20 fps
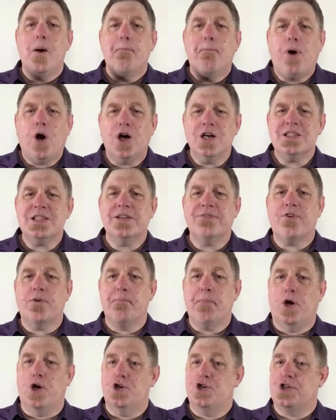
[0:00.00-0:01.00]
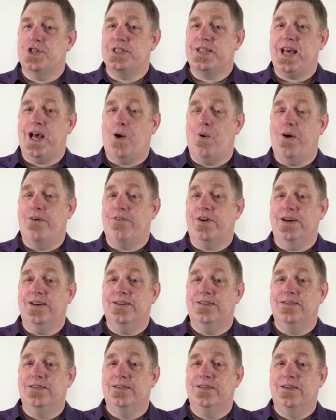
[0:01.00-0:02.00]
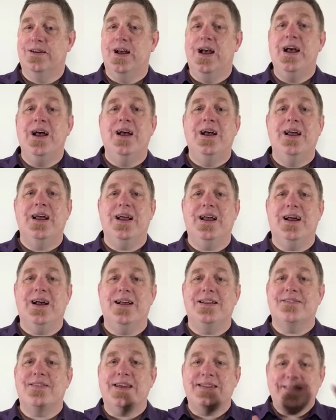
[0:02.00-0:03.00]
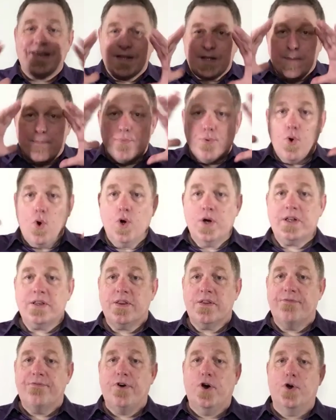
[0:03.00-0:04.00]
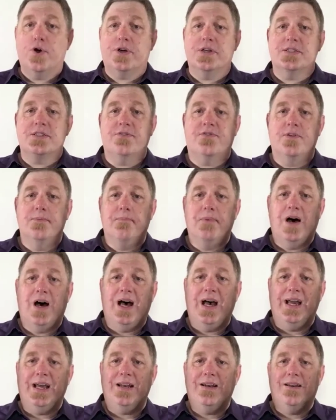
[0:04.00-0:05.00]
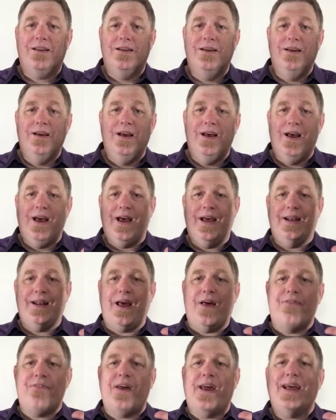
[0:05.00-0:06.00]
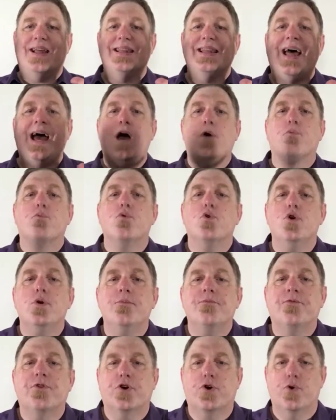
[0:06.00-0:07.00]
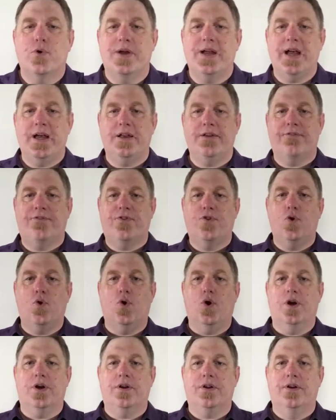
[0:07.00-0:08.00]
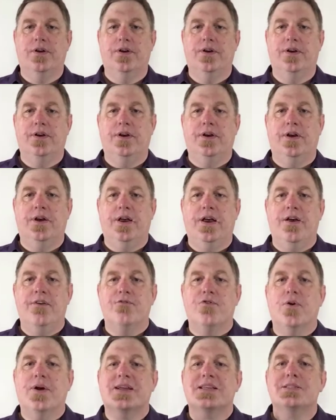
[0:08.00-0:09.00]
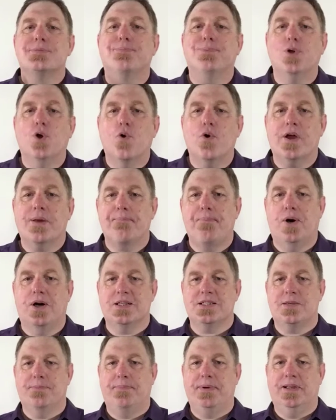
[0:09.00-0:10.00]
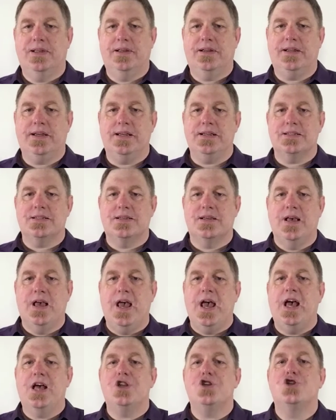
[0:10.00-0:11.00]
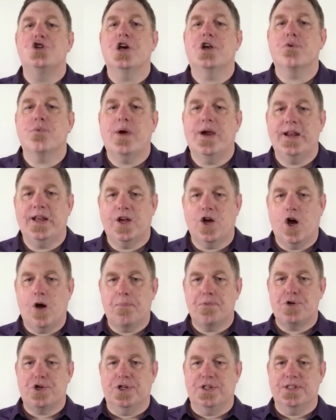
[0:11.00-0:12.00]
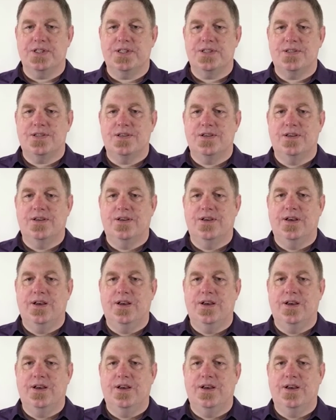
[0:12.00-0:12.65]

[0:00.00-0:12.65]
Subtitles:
Positive emotions, however, they tend to broaden the focus of the mind, and they allow room for creative thought, for exploring possibilities and generating options.